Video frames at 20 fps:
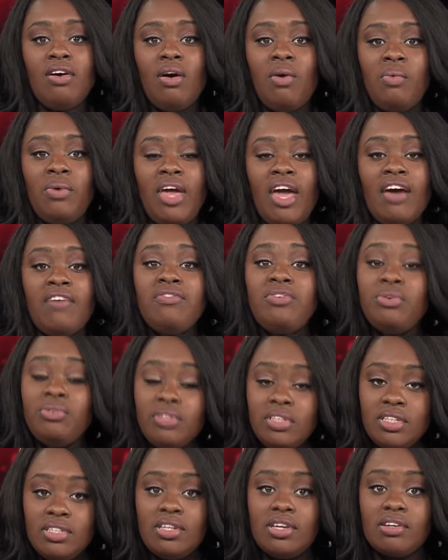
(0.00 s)
We have new
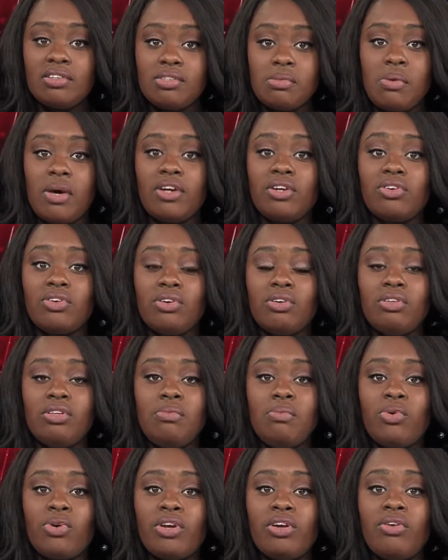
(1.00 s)
details about an early
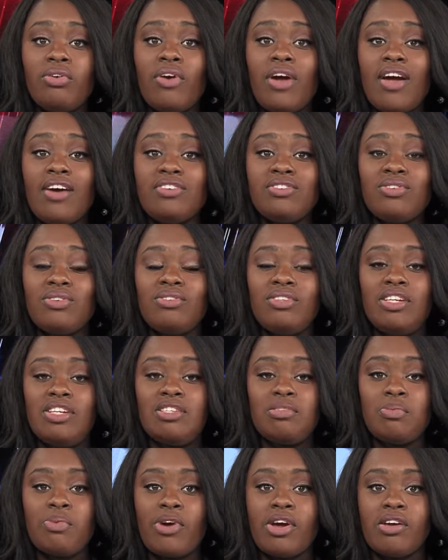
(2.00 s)
morning crash on
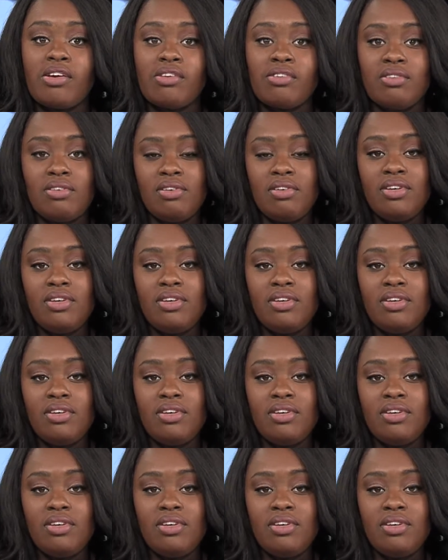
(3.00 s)
East Brainerd.